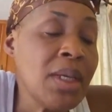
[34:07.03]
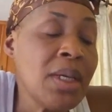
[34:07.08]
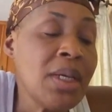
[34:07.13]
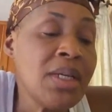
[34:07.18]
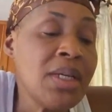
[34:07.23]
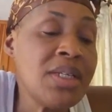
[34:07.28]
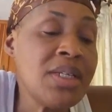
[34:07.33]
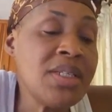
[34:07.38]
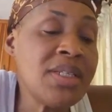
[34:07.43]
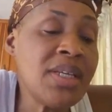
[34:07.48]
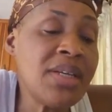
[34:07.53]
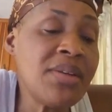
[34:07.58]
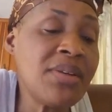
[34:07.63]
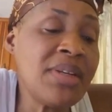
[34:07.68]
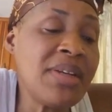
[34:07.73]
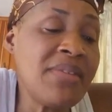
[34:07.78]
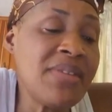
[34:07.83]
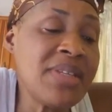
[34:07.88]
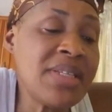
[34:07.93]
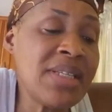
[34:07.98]
She said, don't
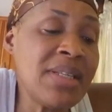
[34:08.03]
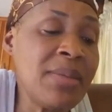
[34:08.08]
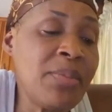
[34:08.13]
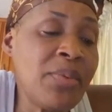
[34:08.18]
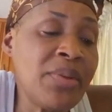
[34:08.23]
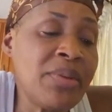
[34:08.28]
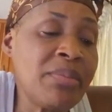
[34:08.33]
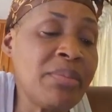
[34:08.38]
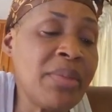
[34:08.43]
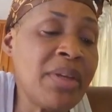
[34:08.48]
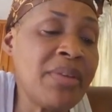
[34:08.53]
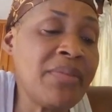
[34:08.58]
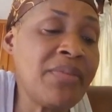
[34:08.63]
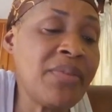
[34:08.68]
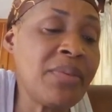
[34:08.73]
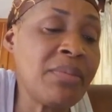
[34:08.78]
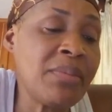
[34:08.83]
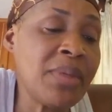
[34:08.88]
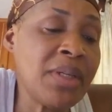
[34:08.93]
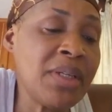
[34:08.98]
ever sleep with men
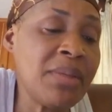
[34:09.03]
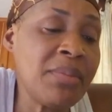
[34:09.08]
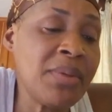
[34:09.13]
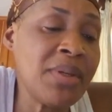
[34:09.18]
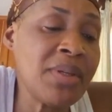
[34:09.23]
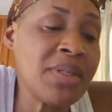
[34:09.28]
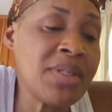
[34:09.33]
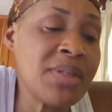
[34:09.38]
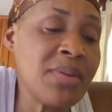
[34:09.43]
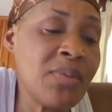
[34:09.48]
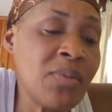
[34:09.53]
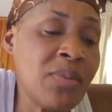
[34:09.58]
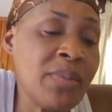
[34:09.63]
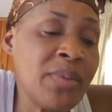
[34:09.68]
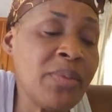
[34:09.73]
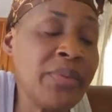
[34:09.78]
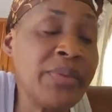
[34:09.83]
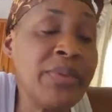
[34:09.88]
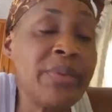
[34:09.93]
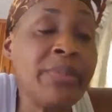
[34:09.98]
for money, because a
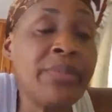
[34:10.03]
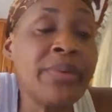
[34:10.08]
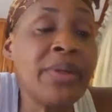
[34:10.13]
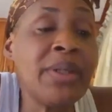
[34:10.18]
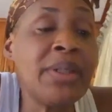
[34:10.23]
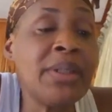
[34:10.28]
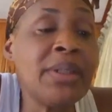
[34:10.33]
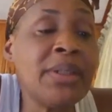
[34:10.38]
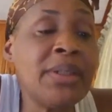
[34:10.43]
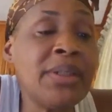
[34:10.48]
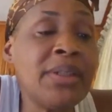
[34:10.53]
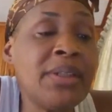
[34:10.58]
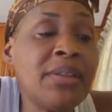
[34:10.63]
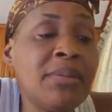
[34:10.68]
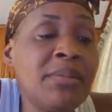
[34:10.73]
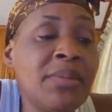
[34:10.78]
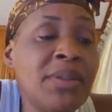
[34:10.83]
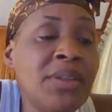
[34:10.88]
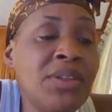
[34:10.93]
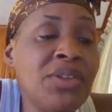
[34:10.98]
woman with a brain and
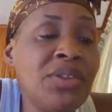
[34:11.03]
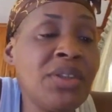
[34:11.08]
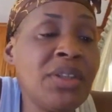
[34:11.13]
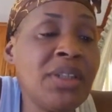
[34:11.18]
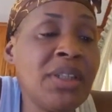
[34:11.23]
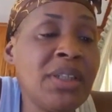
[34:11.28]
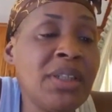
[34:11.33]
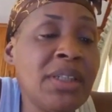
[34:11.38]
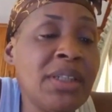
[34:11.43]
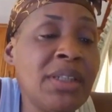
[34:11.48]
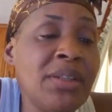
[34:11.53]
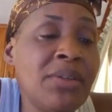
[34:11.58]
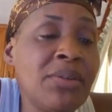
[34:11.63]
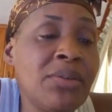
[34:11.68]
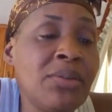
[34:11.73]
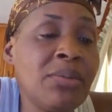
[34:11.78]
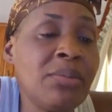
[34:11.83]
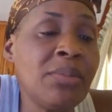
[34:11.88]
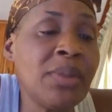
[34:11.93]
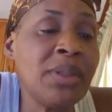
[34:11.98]
determination can get her
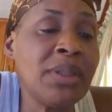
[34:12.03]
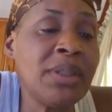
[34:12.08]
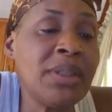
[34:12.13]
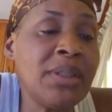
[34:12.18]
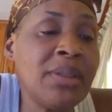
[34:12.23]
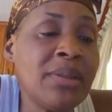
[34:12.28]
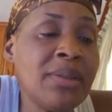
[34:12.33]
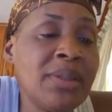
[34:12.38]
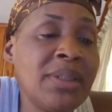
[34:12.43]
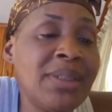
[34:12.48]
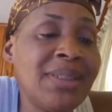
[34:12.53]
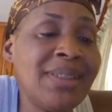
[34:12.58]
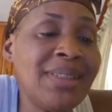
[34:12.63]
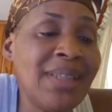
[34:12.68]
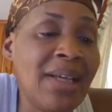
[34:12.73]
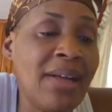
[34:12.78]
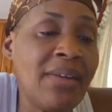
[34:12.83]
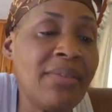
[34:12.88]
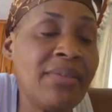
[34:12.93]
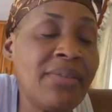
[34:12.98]
own money
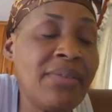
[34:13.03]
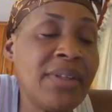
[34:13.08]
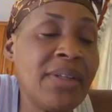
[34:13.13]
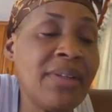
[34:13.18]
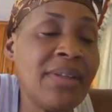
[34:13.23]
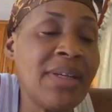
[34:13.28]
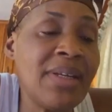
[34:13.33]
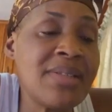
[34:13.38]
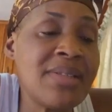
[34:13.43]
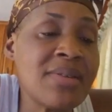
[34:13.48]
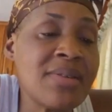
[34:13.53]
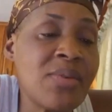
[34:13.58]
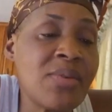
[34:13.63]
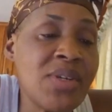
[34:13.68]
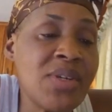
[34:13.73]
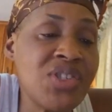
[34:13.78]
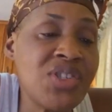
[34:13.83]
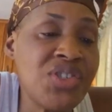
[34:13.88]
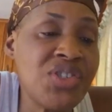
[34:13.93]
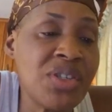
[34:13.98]
herself. Now, that's
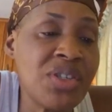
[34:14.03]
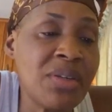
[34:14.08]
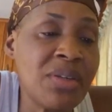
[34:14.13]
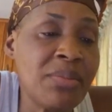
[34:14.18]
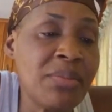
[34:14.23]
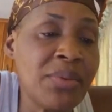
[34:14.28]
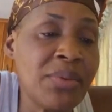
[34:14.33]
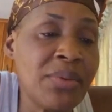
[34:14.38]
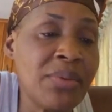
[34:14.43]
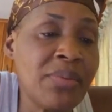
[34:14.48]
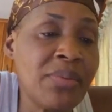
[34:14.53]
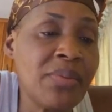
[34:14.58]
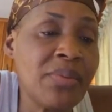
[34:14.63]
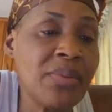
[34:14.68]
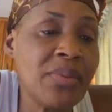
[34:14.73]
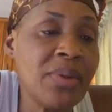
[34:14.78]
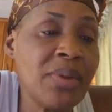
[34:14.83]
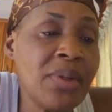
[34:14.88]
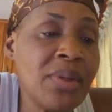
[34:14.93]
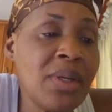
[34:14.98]
questionable.
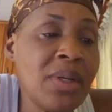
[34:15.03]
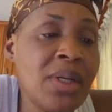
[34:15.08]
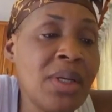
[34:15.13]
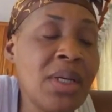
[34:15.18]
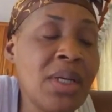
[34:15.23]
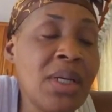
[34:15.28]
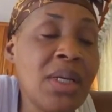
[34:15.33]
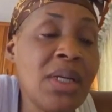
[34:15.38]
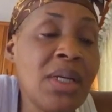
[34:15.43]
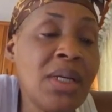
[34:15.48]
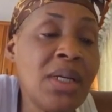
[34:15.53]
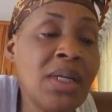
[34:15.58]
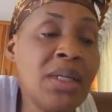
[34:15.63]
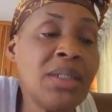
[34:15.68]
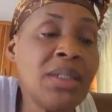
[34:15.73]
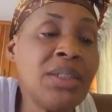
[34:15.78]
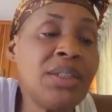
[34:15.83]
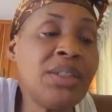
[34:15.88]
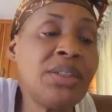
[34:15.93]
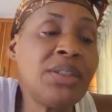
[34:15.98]

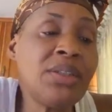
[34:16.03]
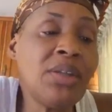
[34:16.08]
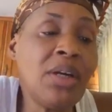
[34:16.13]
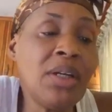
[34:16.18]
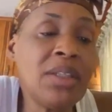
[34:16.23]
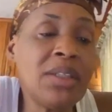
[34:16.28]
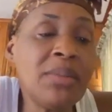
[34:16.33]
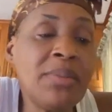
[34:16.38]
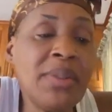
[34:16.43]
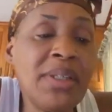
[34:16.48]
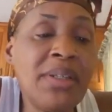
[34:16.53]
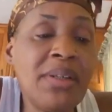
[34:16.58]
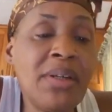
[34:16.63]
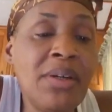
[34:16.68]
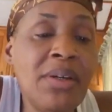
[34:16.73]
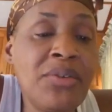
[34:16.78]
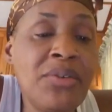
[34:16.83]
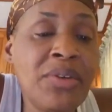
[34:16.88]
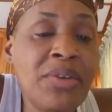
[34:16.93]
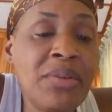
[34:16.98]
She talked about
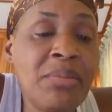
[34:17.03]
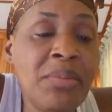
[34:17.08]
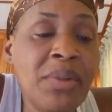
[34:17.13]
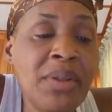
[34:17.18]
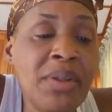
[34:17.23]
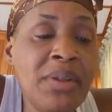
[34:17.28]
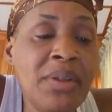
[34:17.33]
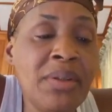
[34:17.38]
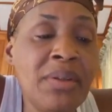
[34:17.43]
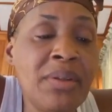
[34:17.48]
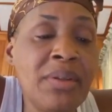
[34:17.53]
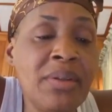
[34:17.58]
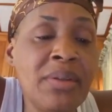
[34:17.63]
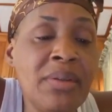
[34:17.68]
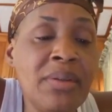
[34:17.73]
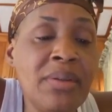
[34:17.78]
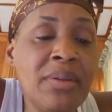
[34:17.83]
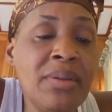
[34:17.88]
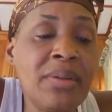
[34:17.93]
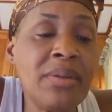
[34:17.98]
100 million
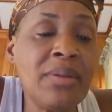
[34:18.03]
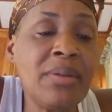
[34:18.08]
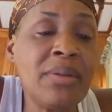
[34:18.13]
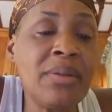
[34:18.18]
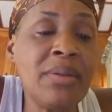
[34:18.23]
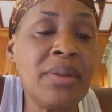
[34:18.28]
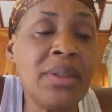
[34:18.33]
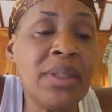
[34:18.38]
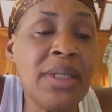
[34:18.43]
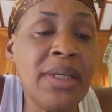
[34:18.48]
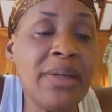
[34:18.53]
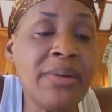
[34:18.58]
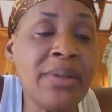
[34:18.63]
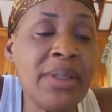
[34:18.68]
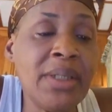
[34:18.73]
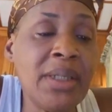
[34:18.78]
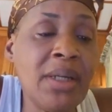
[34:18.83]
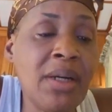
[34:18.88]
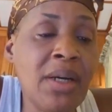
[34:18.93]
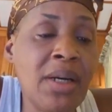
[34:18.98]

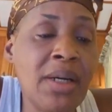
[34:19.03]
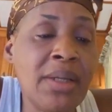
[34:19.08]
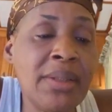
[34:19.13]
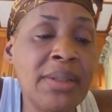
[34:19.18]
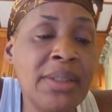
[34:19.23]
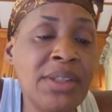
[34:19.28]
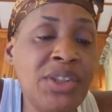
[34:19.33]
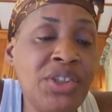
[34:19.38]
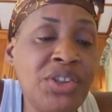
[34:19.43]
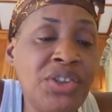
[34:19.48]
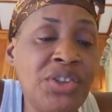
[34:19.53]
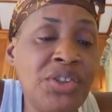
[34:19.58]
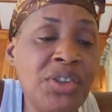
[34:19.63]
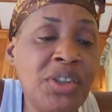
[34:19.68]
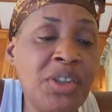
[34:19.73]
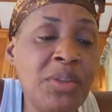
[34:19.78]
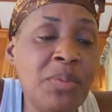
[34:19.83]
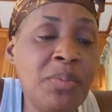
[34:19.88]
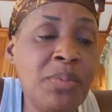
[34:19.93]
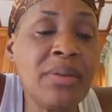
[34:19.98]
naira car that she just